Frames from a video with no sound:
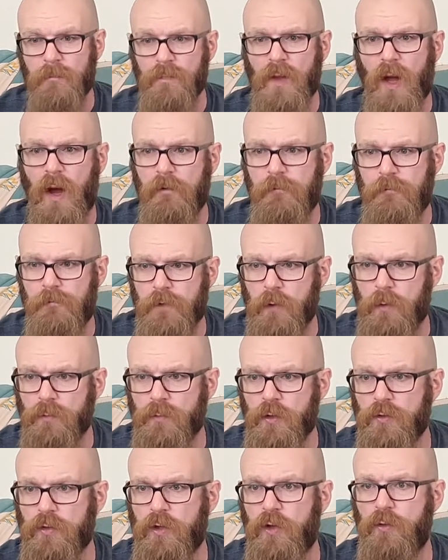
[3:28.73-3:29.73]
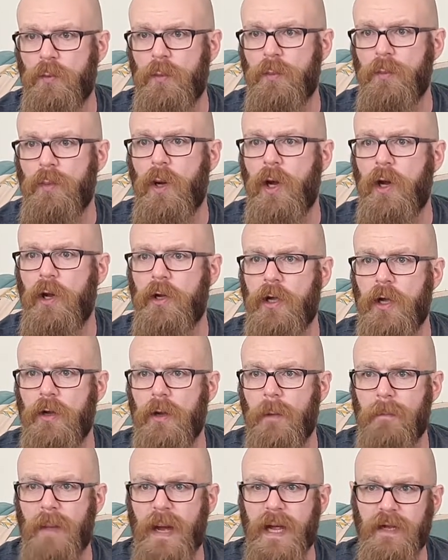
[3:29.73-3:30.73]
I filmed it because we were going to
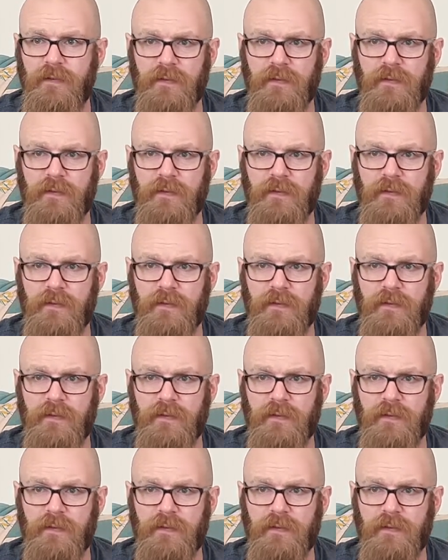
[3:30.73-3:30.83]
make